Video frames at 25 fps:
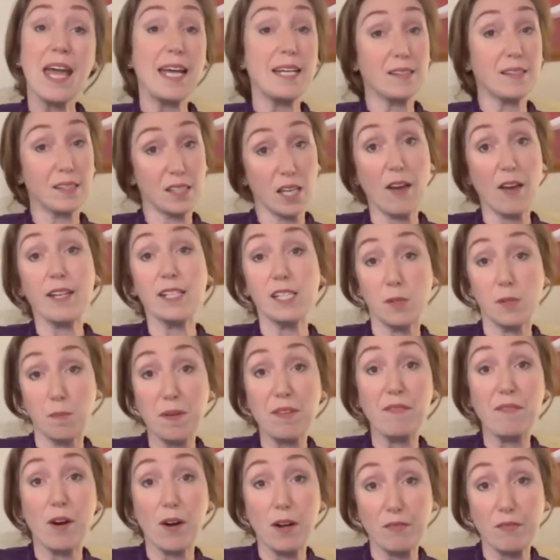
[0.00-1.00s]
it's going to
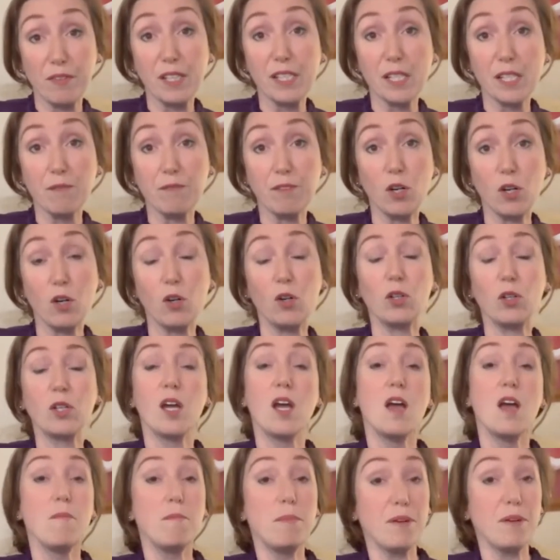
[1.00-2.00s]
be very, very difficult.
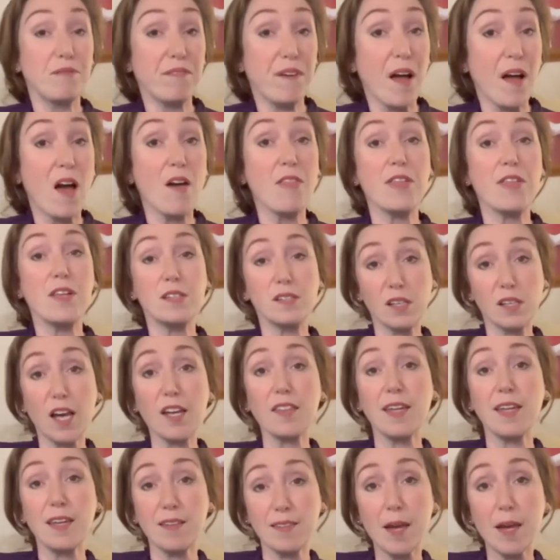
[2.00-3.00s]
But for others,
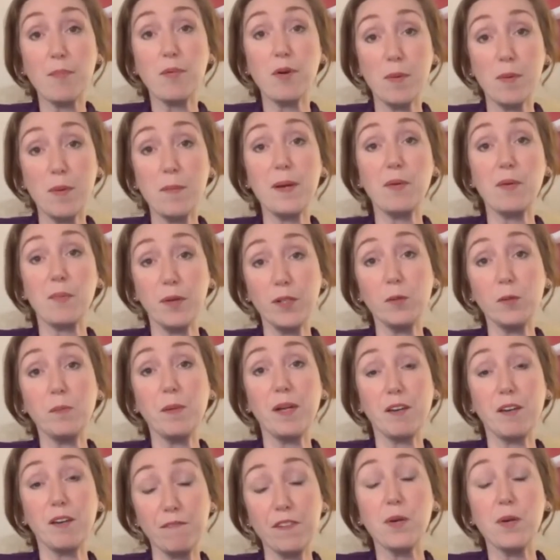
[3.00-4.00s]
I think there probably will
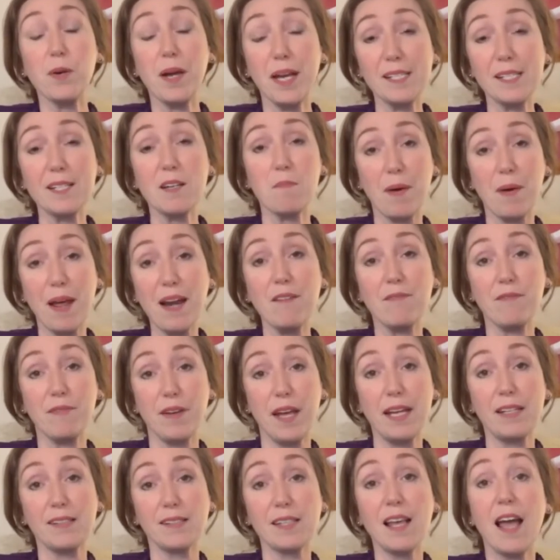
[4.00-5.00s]
be a few hidden
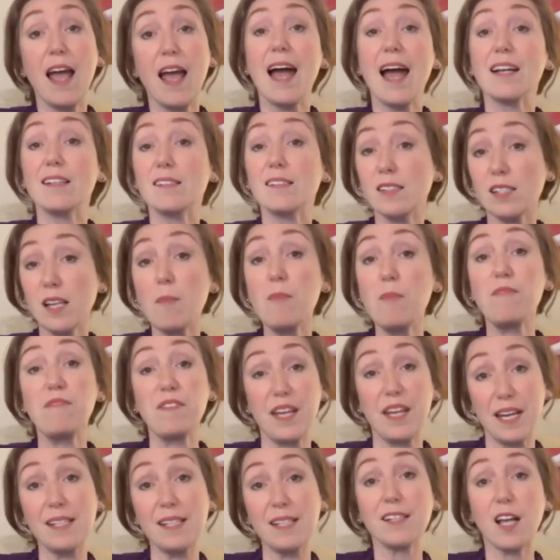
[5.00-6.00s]
benefits. And some
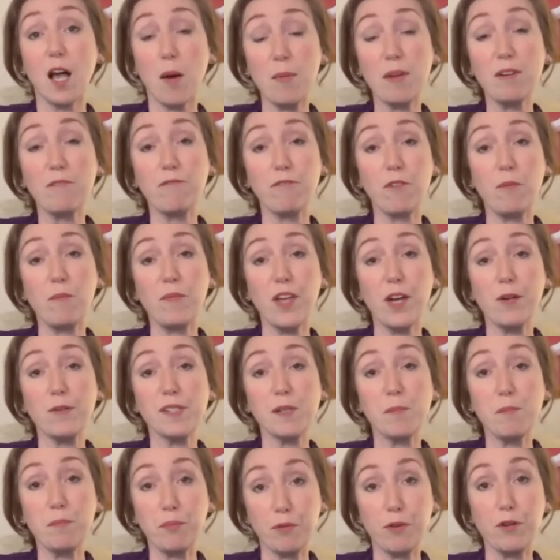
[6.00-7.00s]
of it is coming from
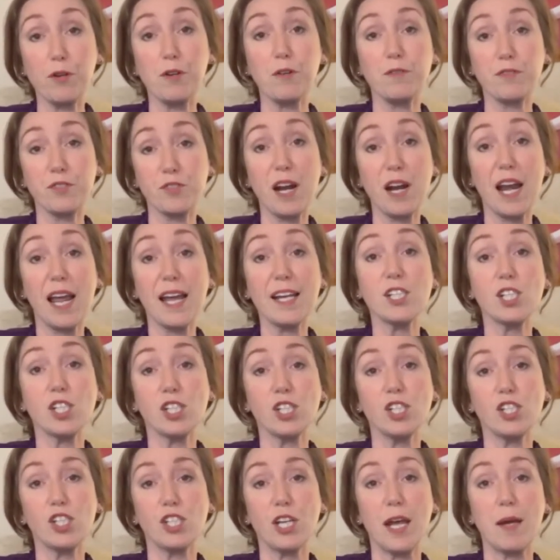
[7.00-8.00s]
those improved
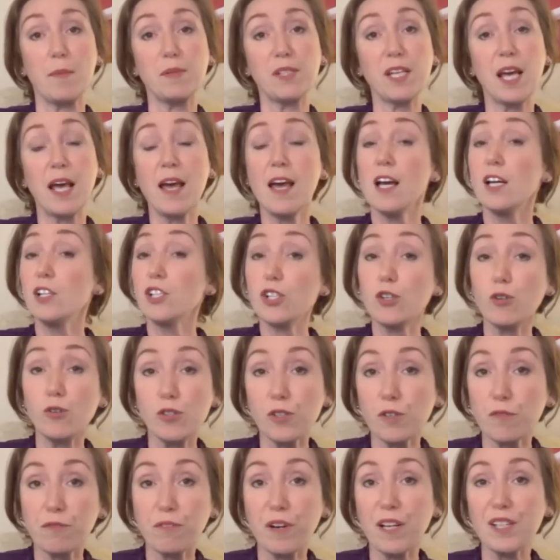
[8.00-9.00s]
relationships.
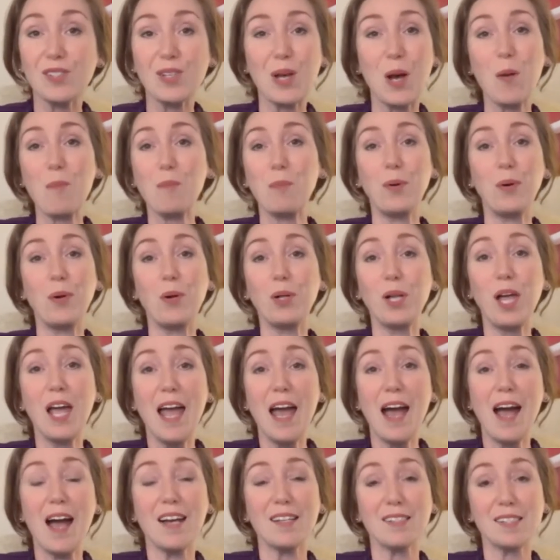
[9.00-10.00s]
Children, for example,
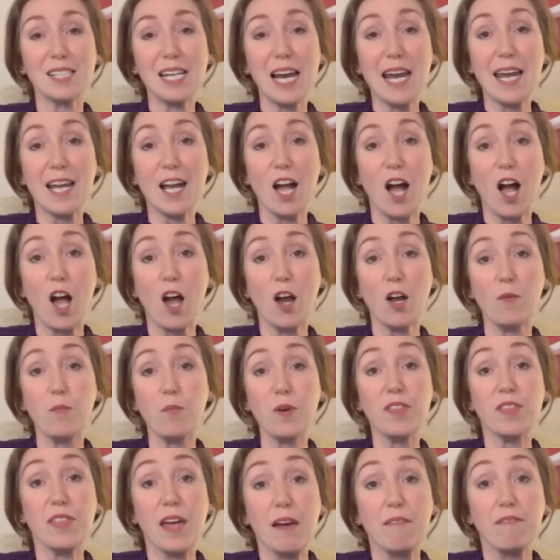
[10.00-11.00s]
staying at home
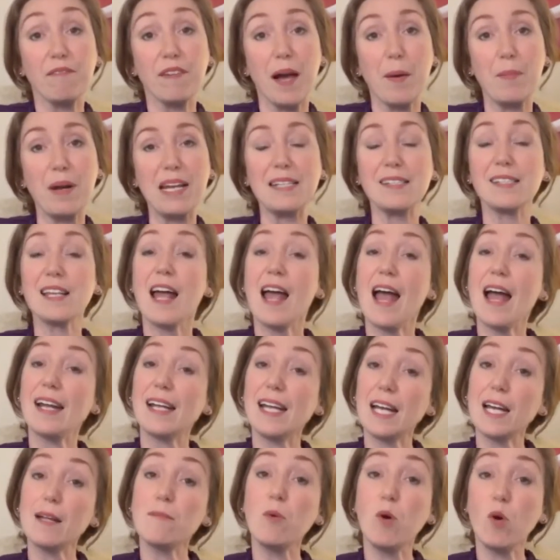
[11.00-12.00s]
with their families and
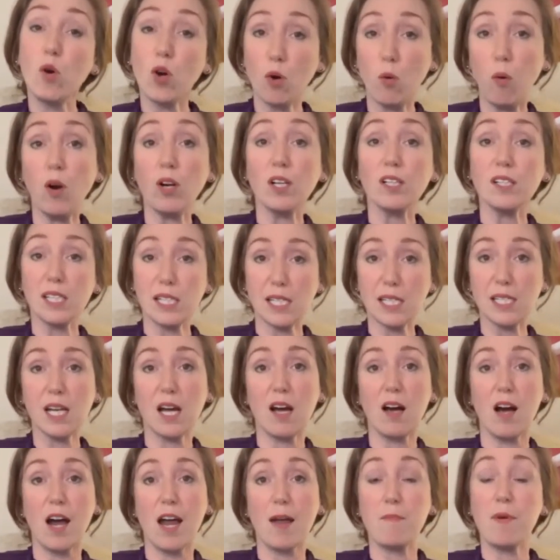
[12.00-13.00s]
getting more quality
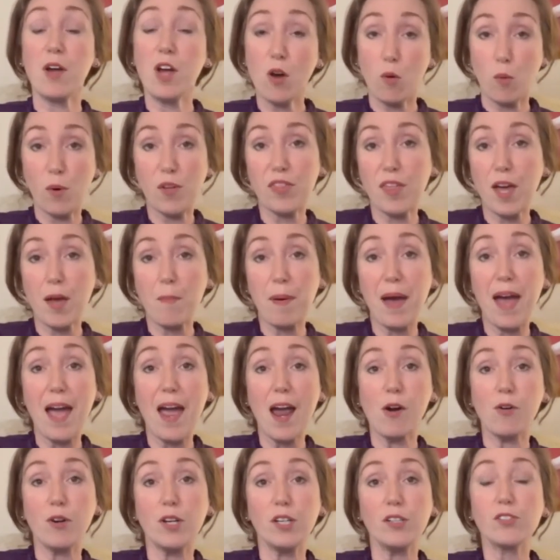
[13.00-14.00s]
time with their
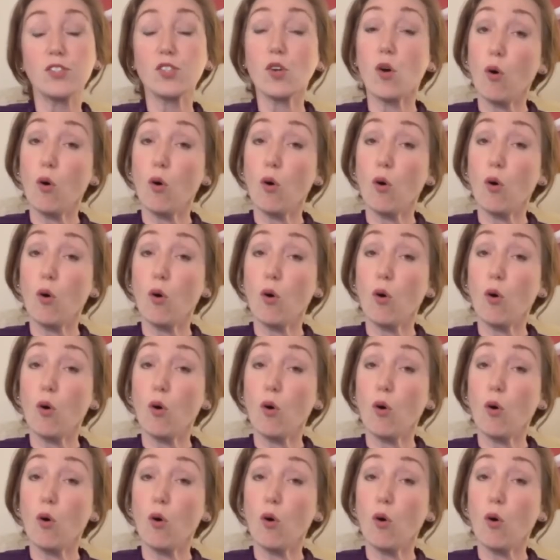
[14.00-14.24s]
parents,